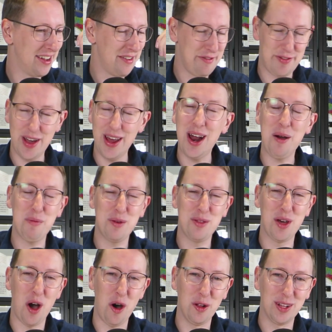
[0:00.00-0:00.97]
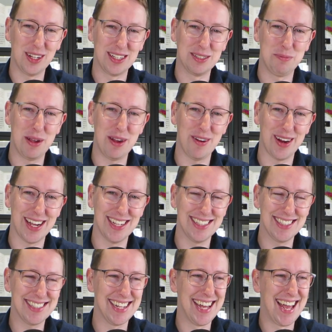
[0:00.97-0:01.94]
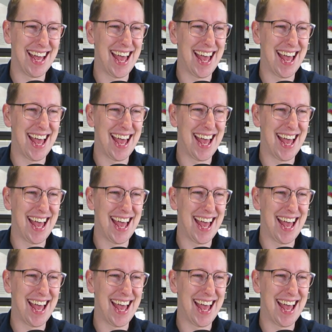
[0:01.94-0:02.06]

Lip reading: fed up with the whole experience.